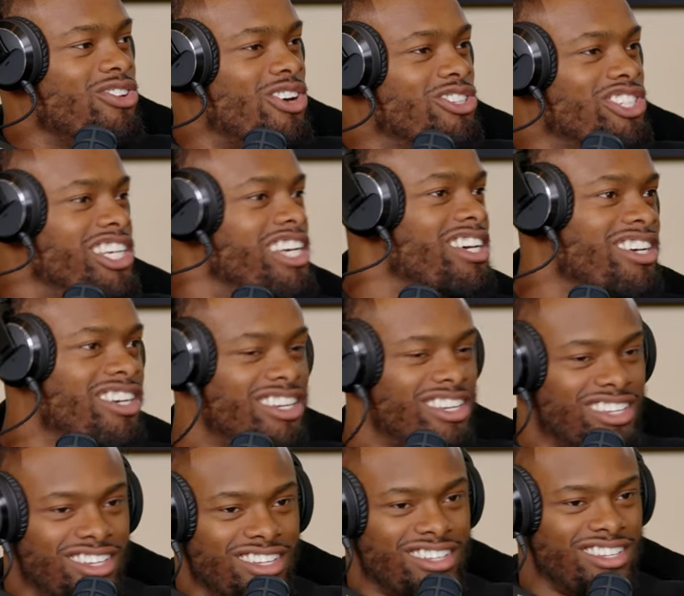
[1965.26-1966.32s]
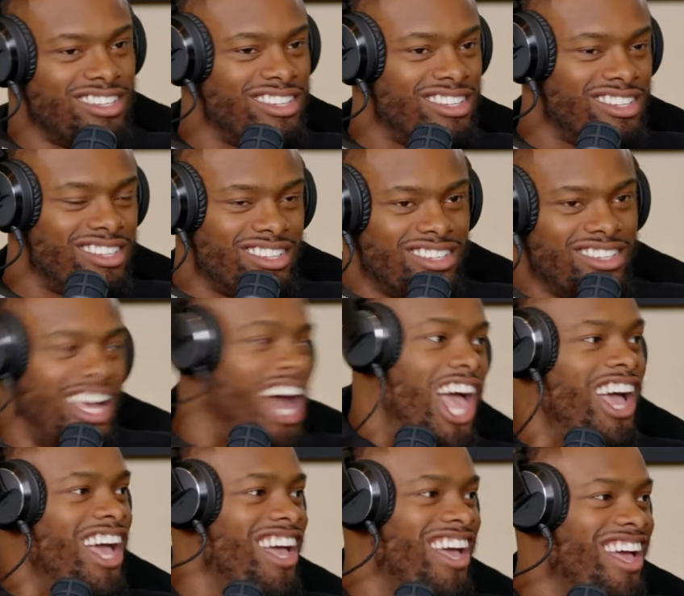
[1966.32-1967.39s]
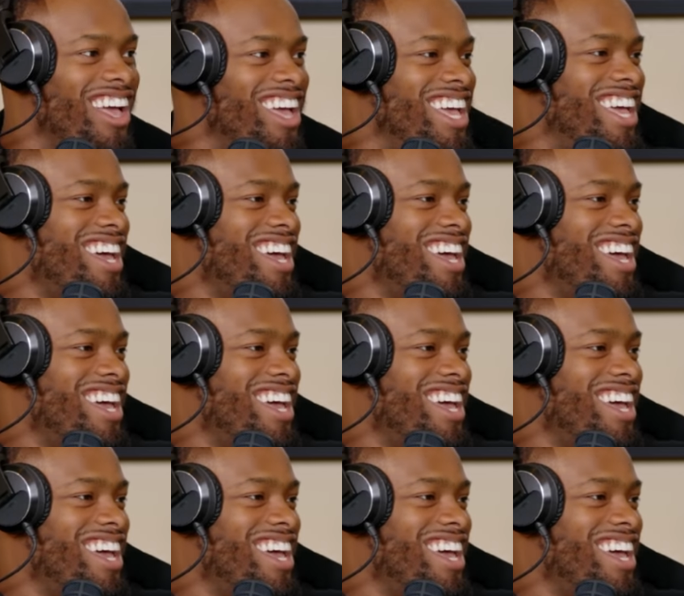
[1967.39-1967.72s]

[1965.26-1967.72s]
you go chill. And